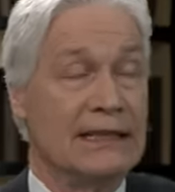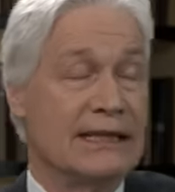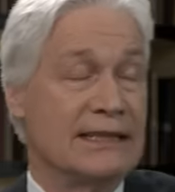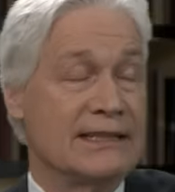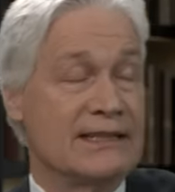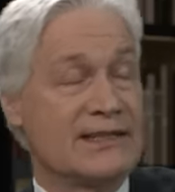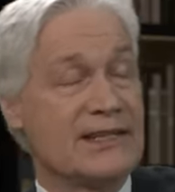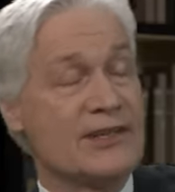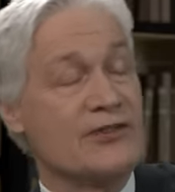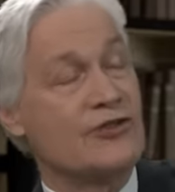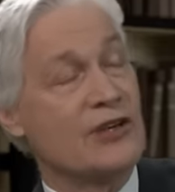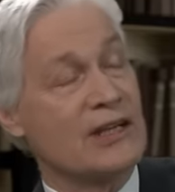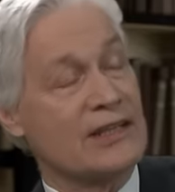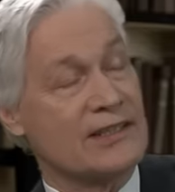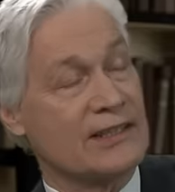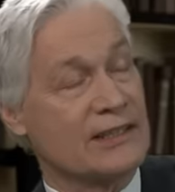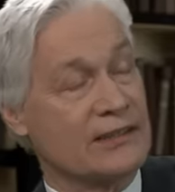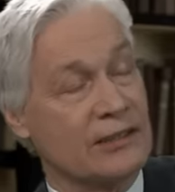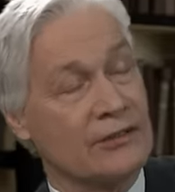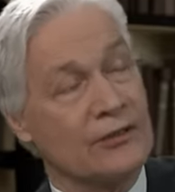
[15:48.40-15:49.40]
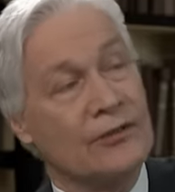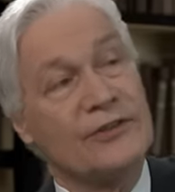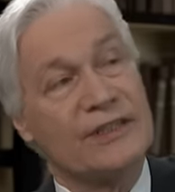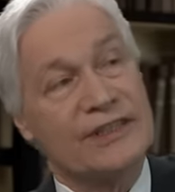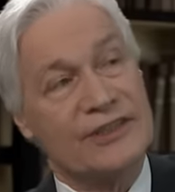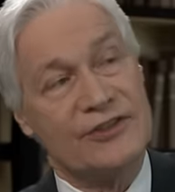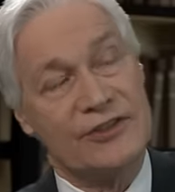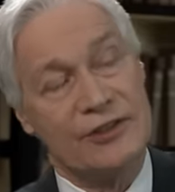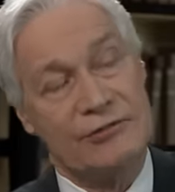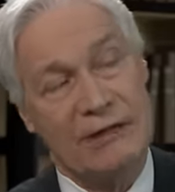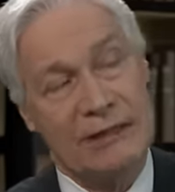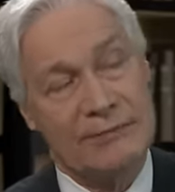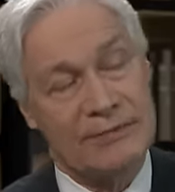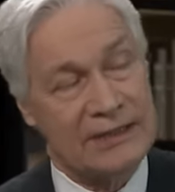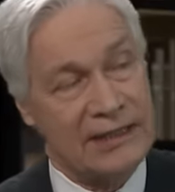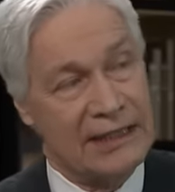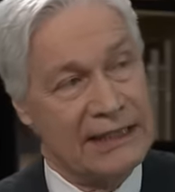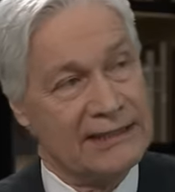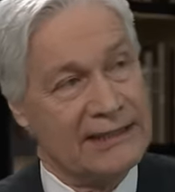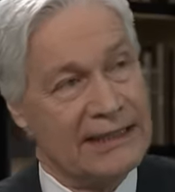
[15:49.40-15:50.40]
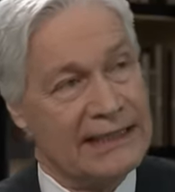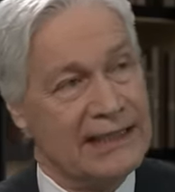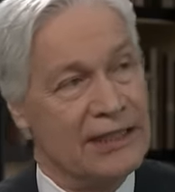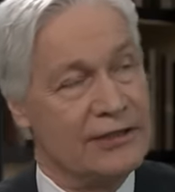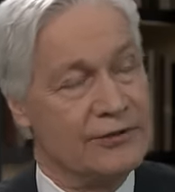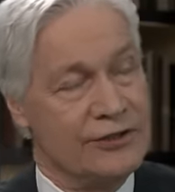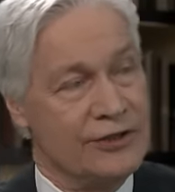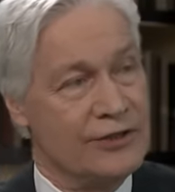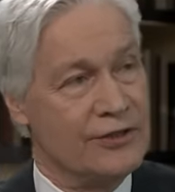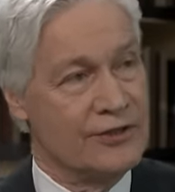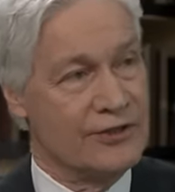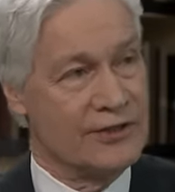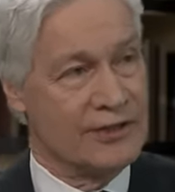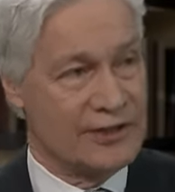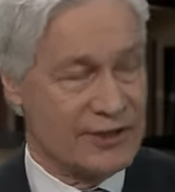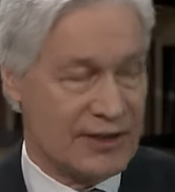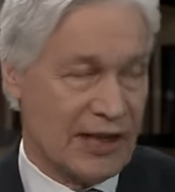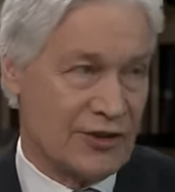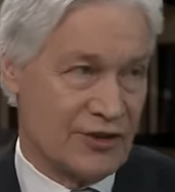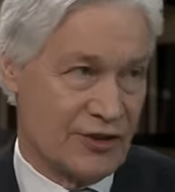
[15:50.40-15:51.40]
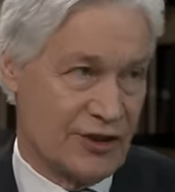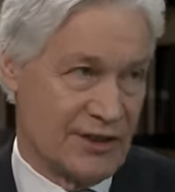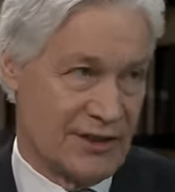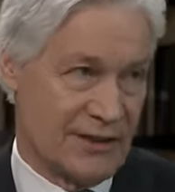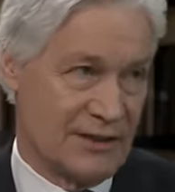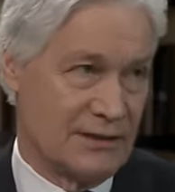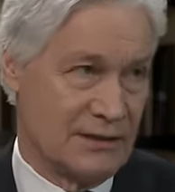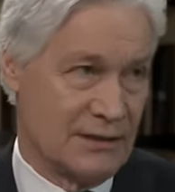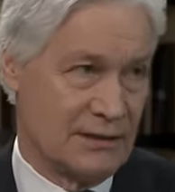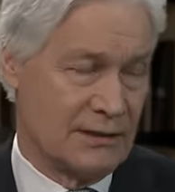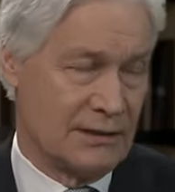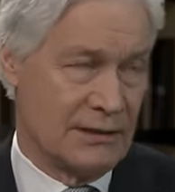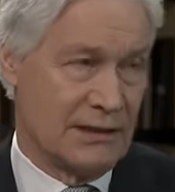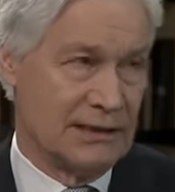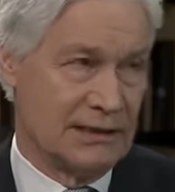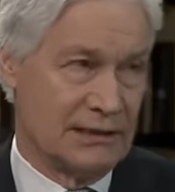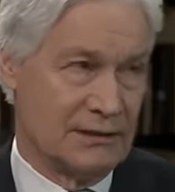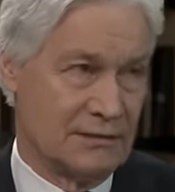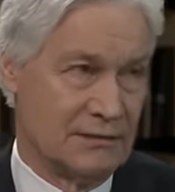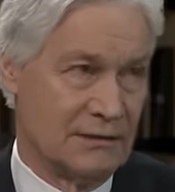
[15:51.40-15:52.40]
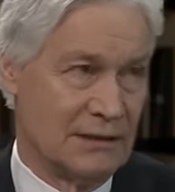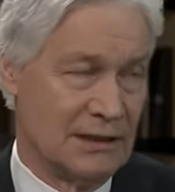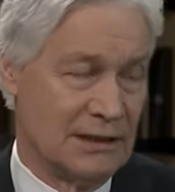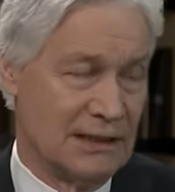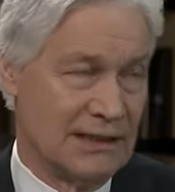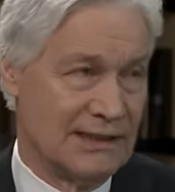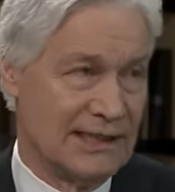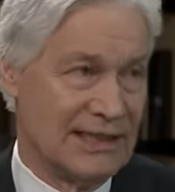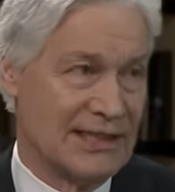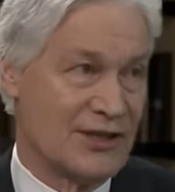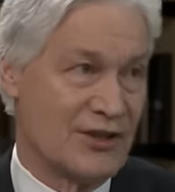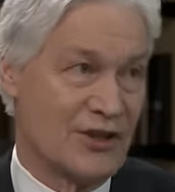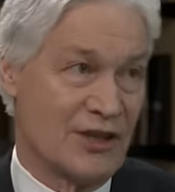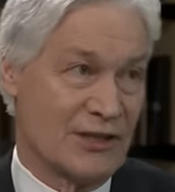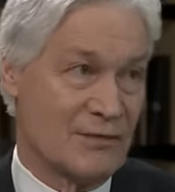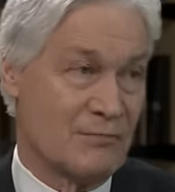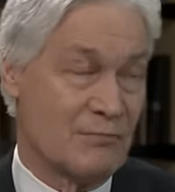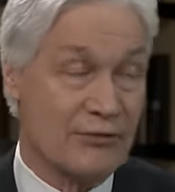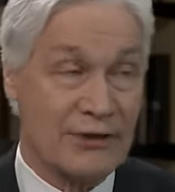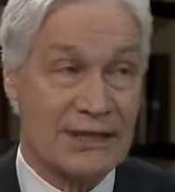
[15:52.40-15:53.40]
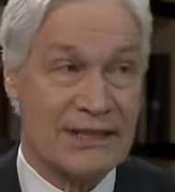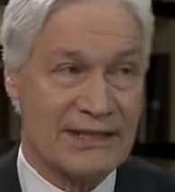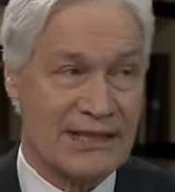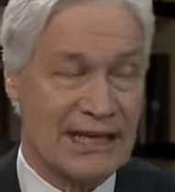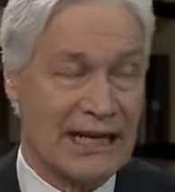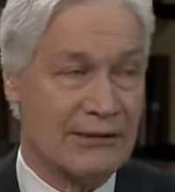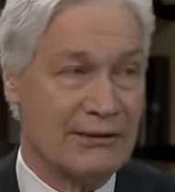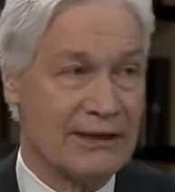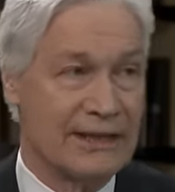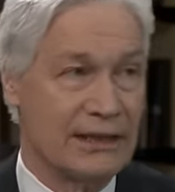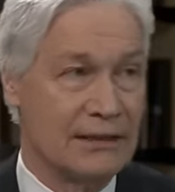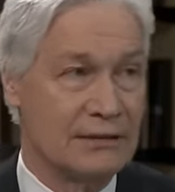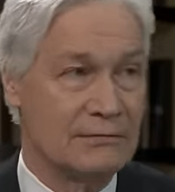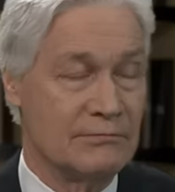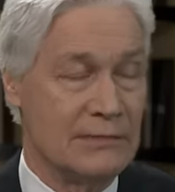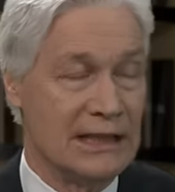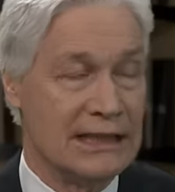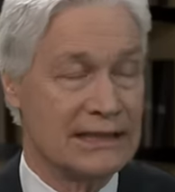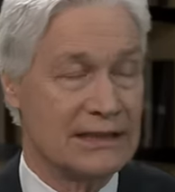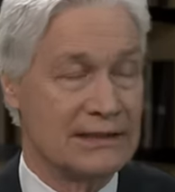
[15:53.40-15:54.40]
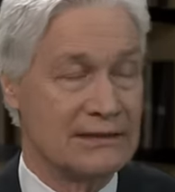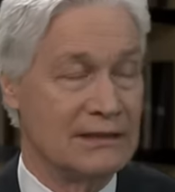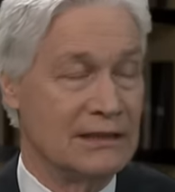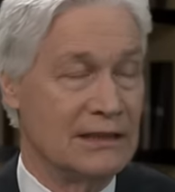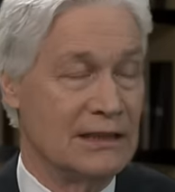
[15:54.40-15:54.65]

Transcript: And it's interesting that on this new website, they don't use the Duchess title. It's just Prince Harry and Meghan.